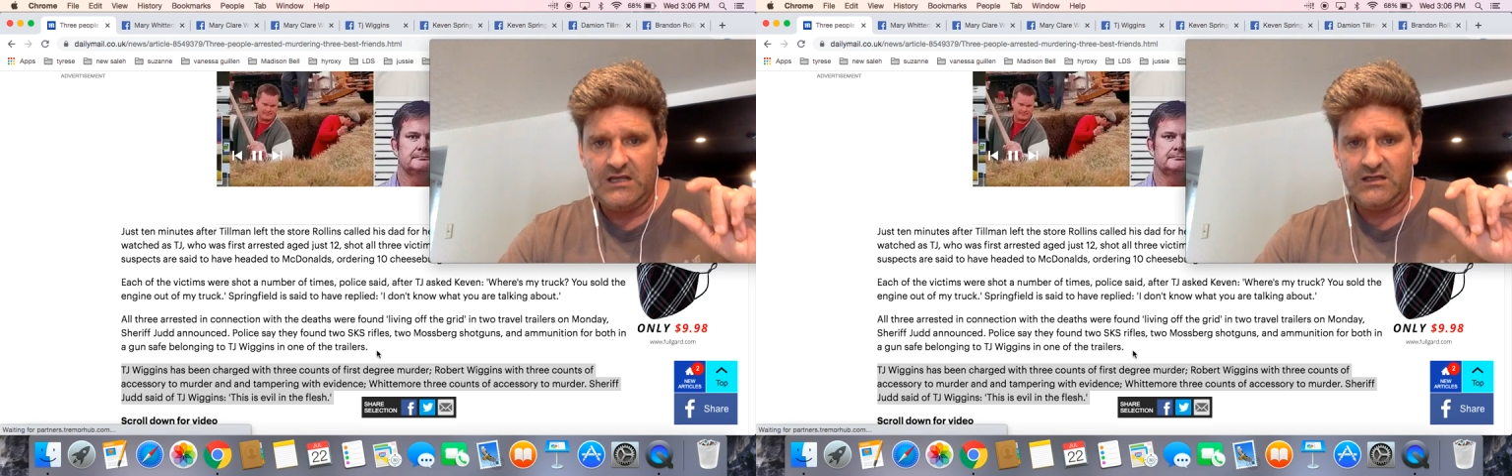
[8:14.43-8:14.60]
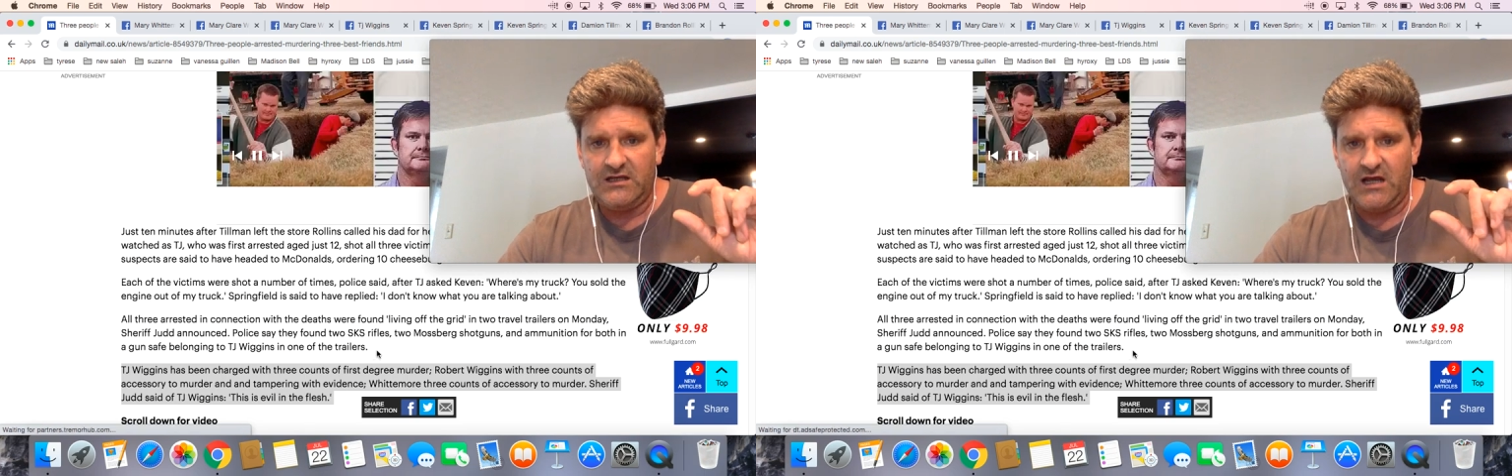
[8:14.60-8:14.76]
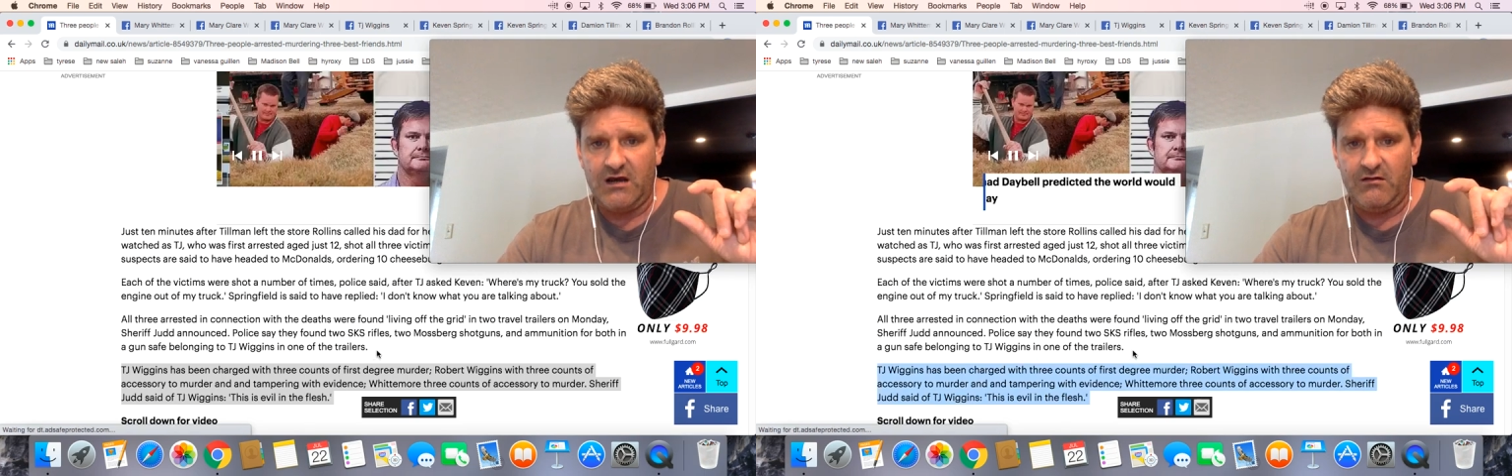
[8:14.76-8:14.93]

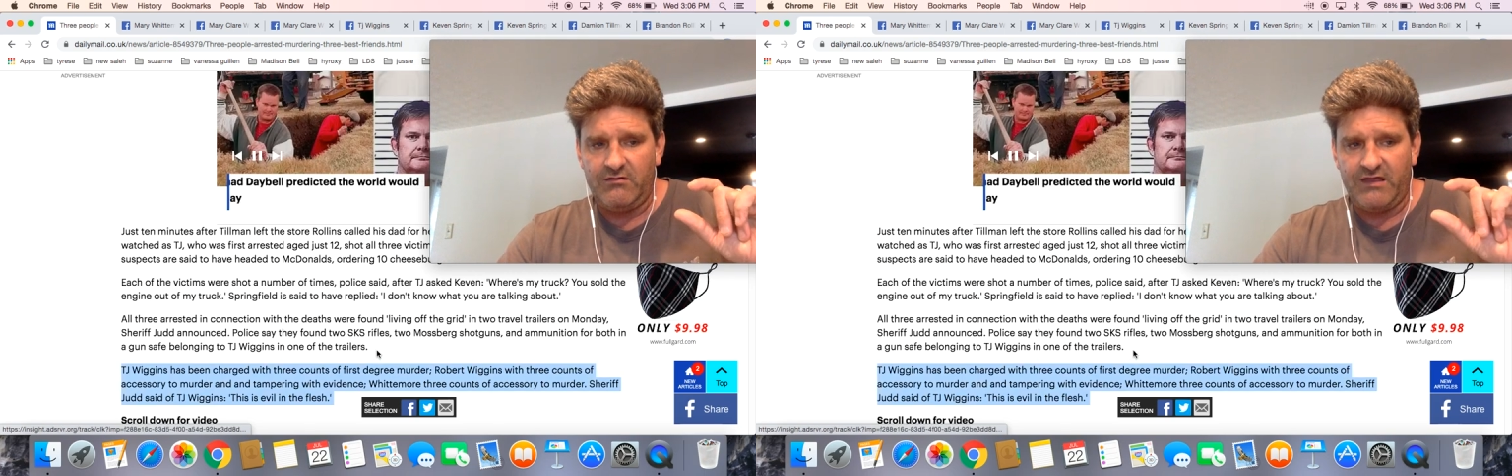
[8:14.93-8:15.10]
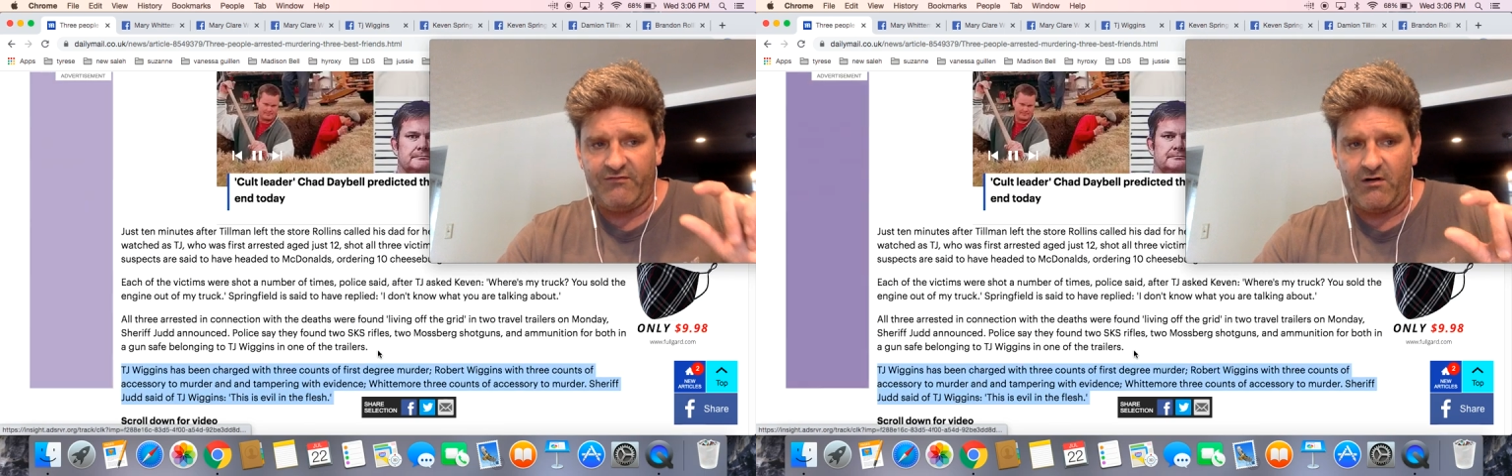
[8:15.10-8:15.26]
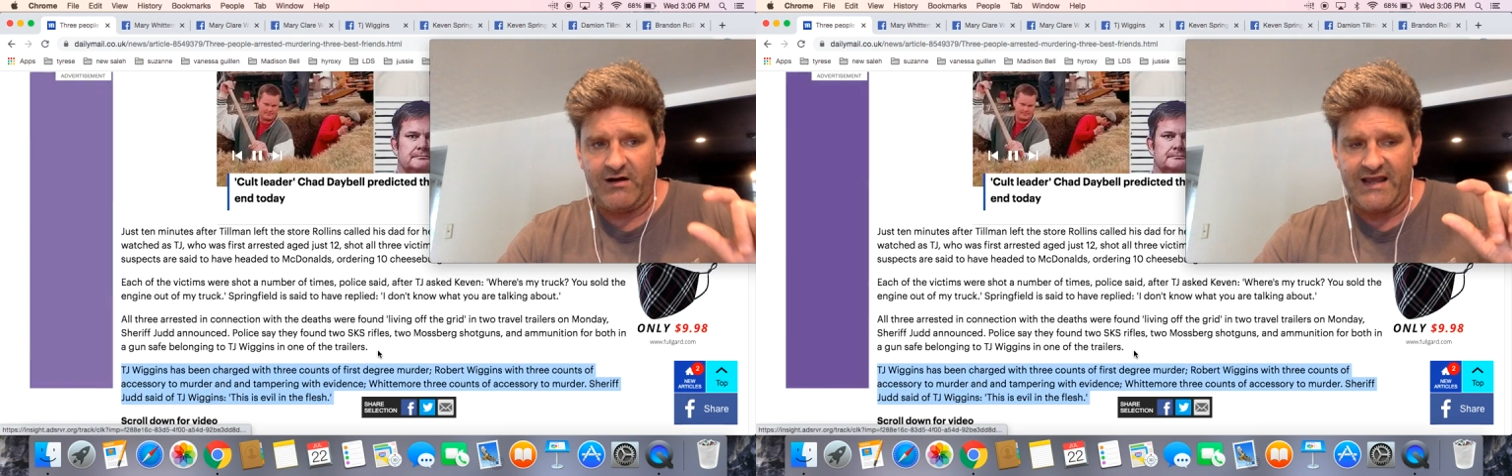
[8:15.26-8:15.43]
you know,
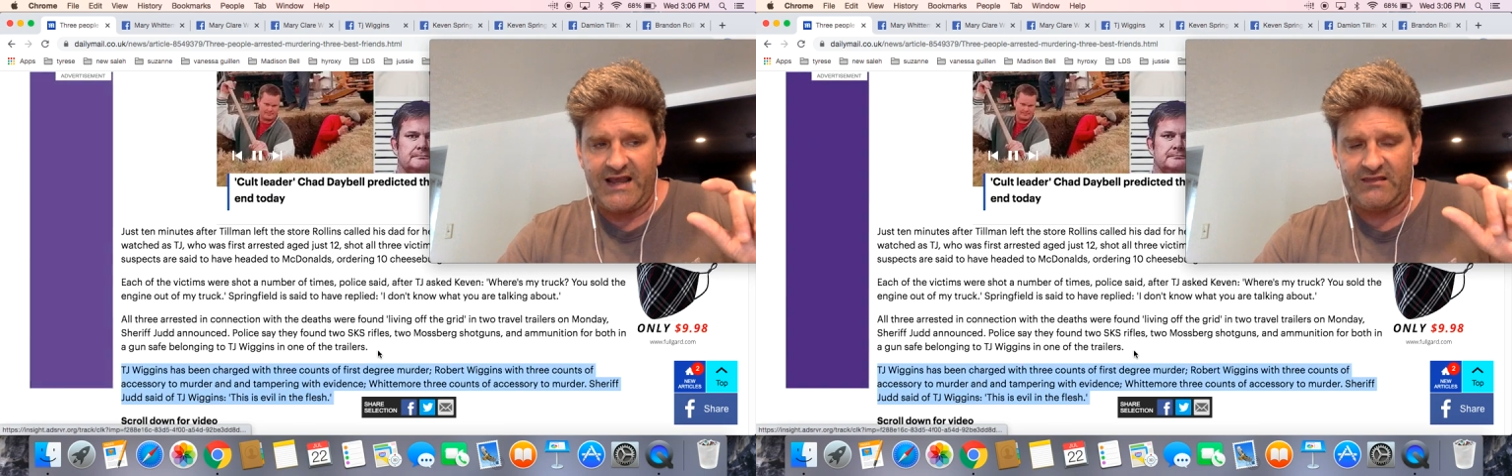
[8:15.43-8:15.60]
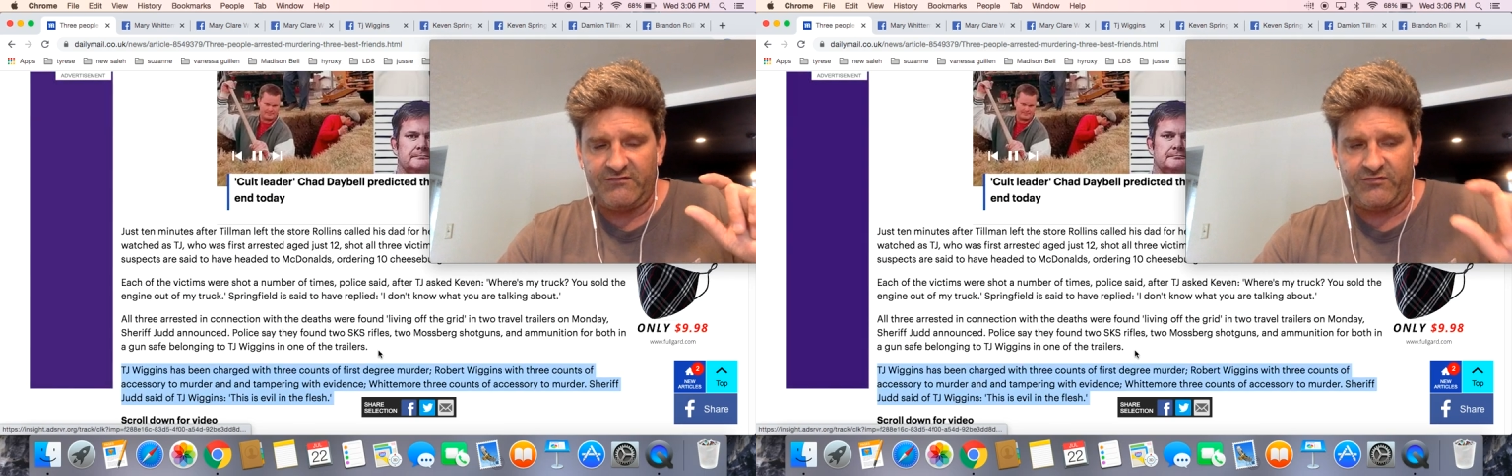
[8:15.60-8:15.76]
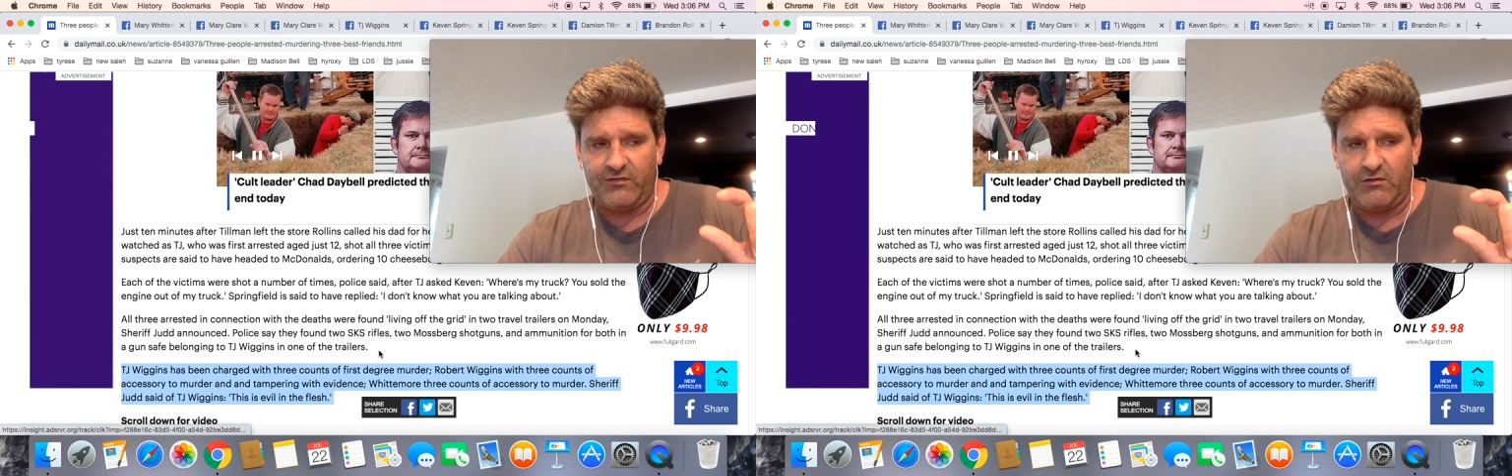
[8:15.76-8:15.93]
they've already had
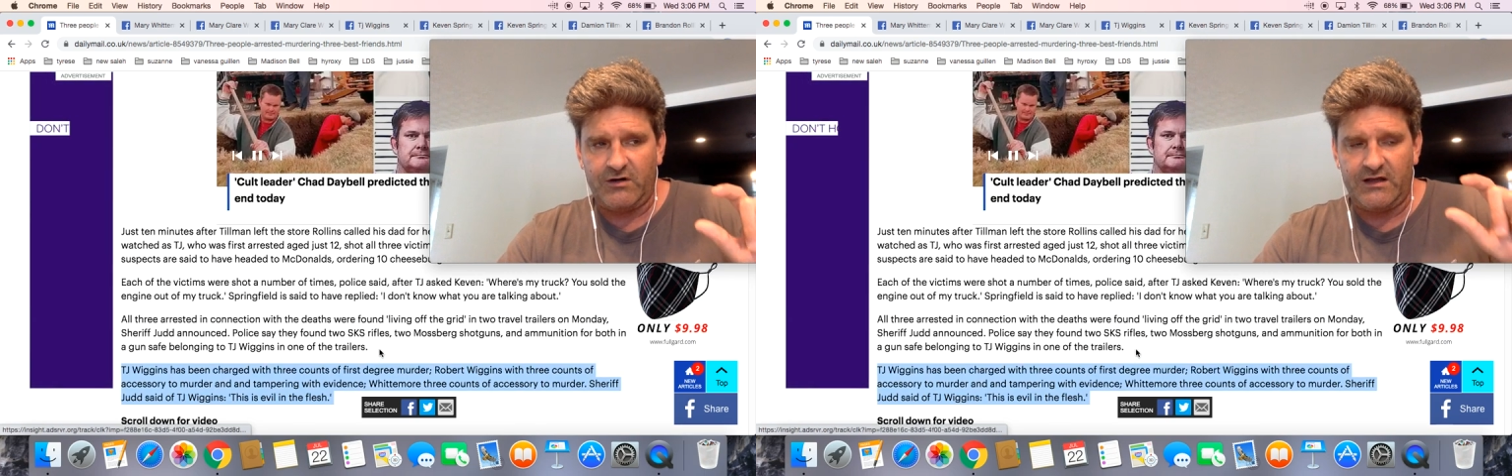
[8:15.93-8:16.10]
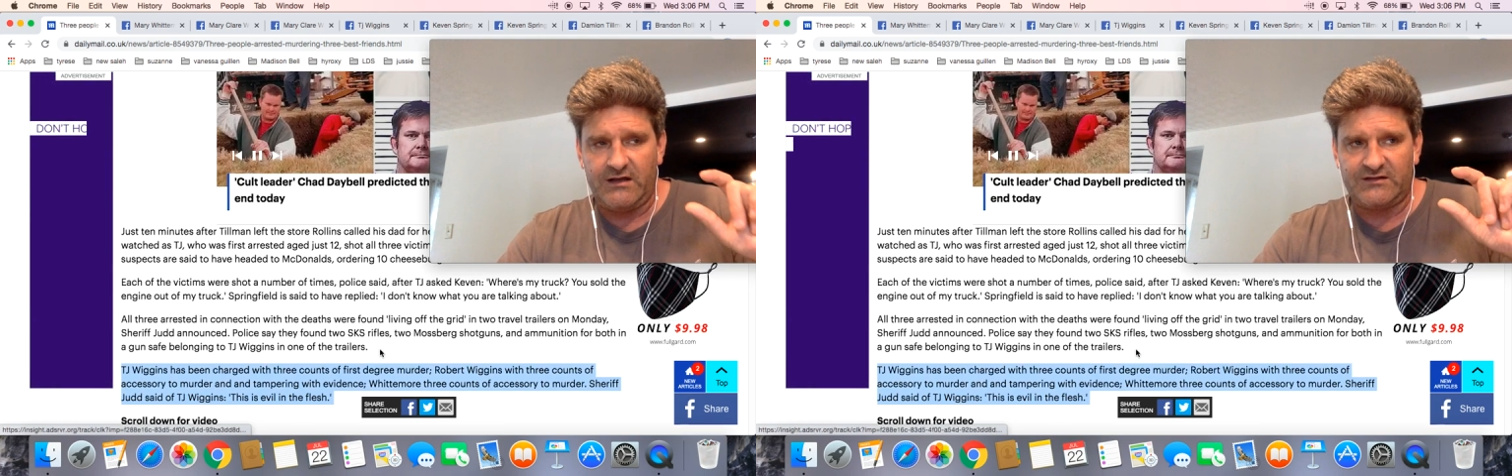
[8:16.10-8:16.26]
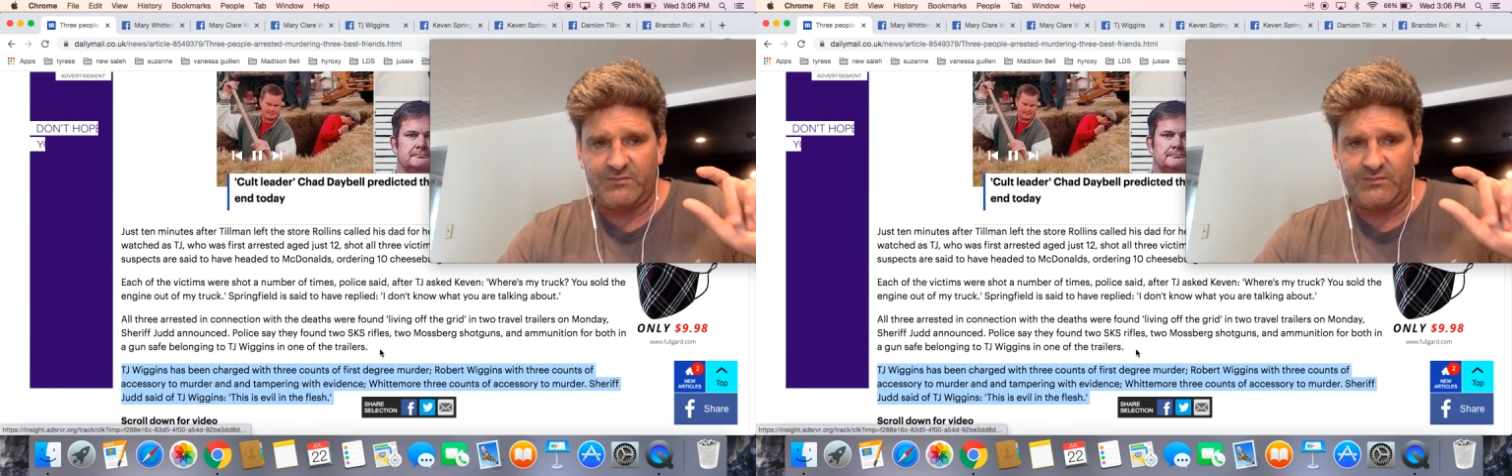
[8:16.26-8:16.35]
the Florida